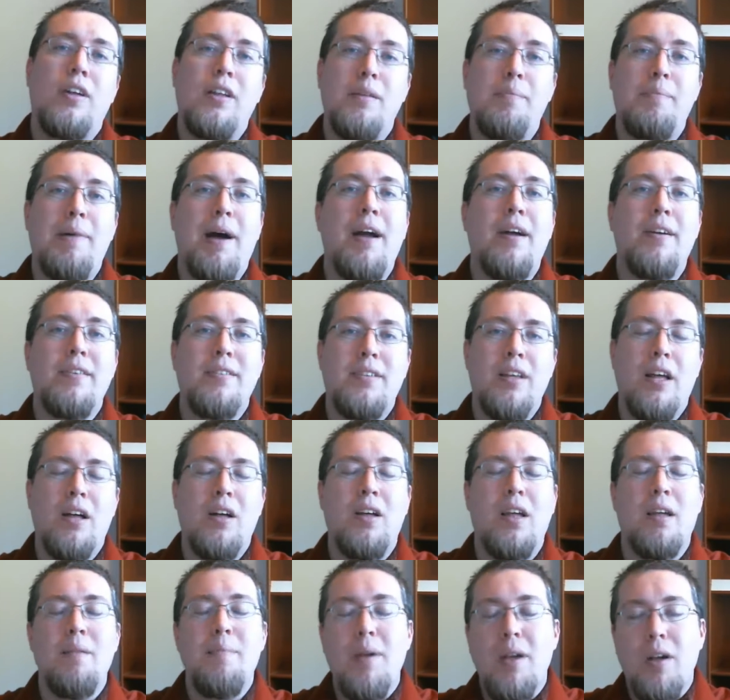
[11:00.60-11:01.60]
to buy or
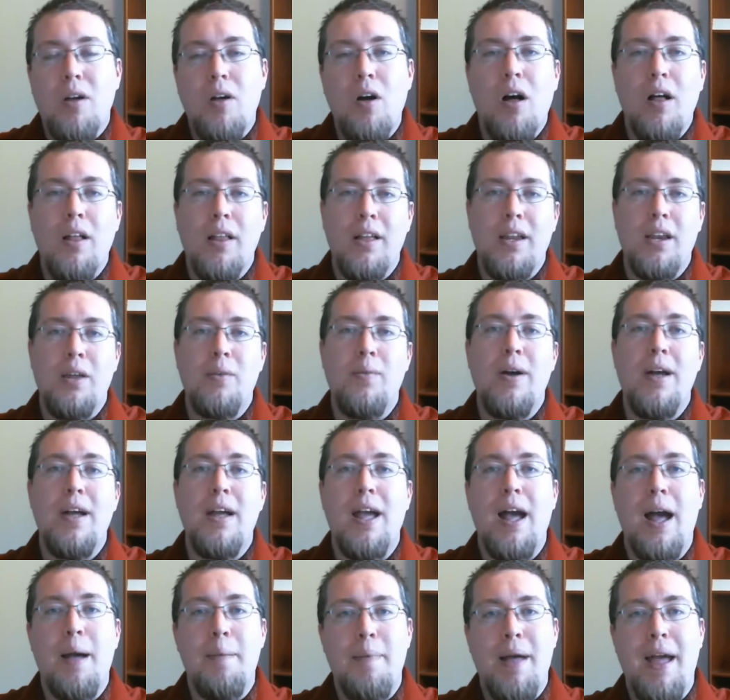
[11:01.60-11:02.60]
sell, give me a call
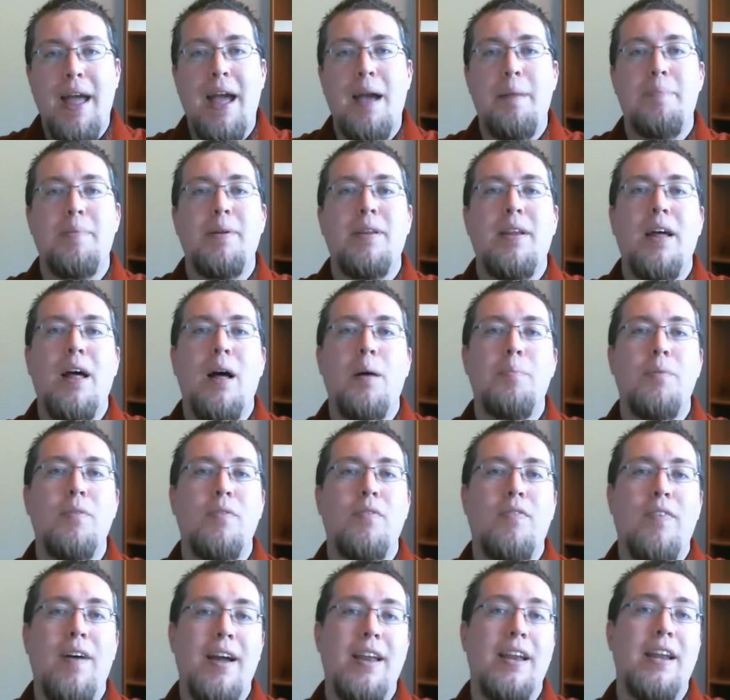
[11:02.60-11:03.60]
anyway. I'm happy to help you
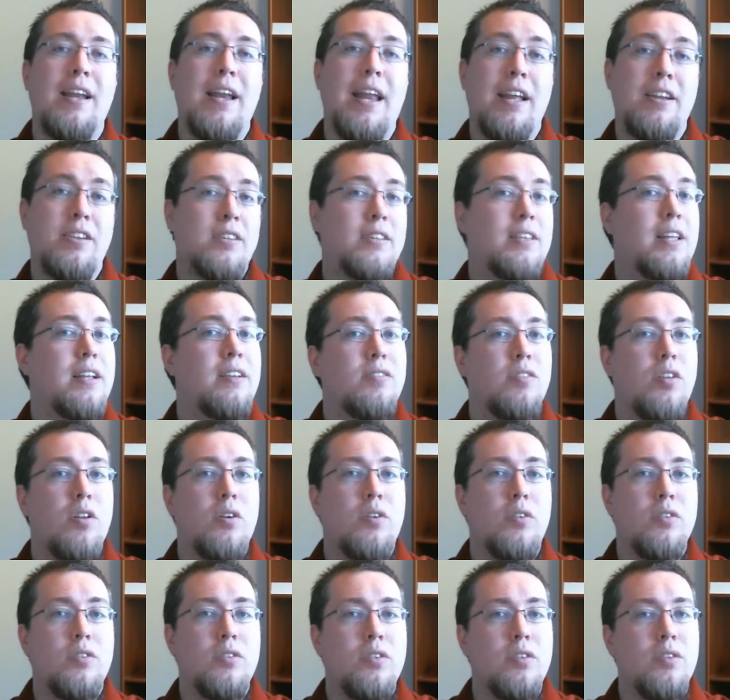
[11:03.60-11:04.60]
find an agent that is
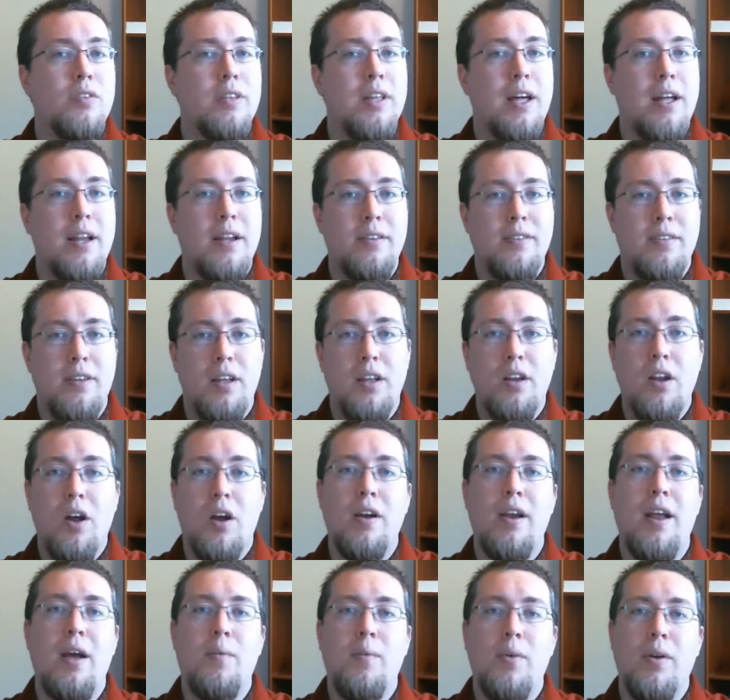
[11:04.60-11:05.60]
local to you, that is in
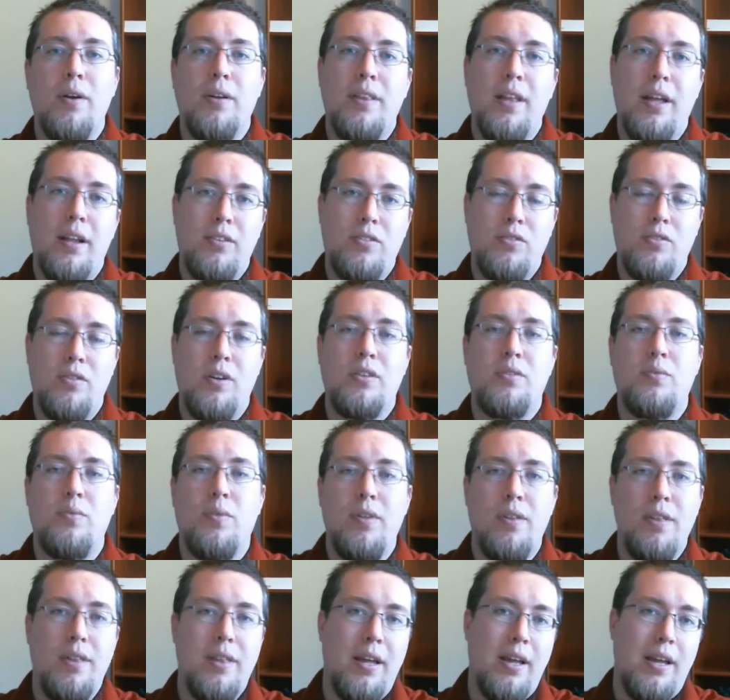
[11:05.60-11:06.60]
our network, that's
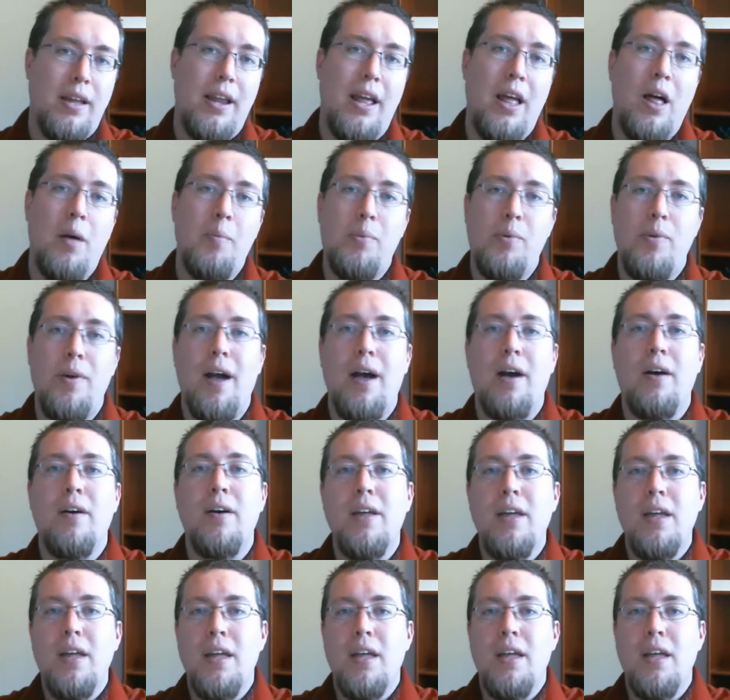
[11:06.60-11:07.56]
trustworthy, that can help you out.